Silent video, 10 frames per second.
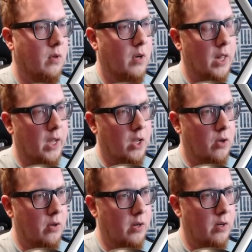Now they
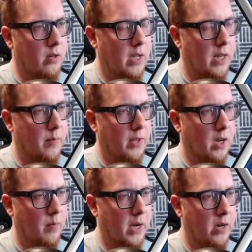could, now that I'm
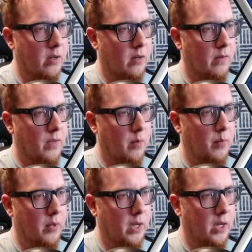thinking about it, if they
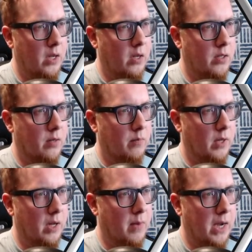play something
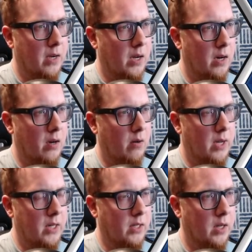like Magneto,
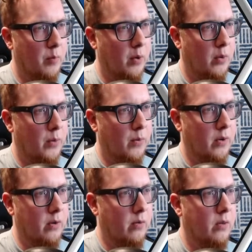he's going to get pulled
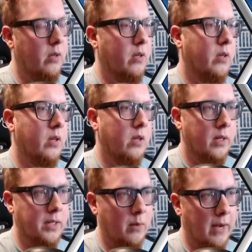through.
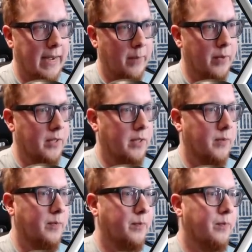Let's see what happens.
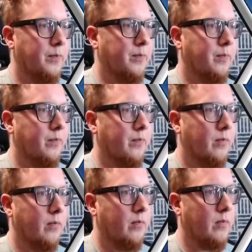
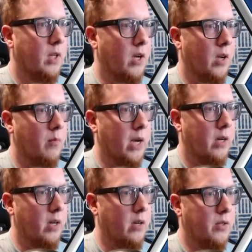Okay,
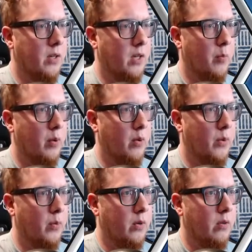Magneto's going to get pulled
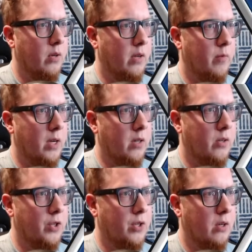through. Give me another
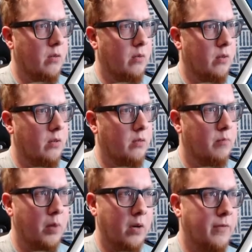stone.
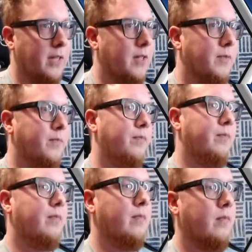Perfect.
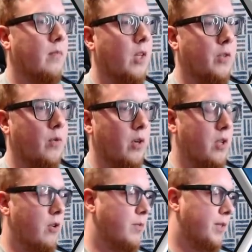There's 4
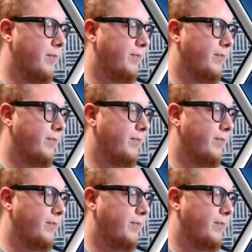cubes.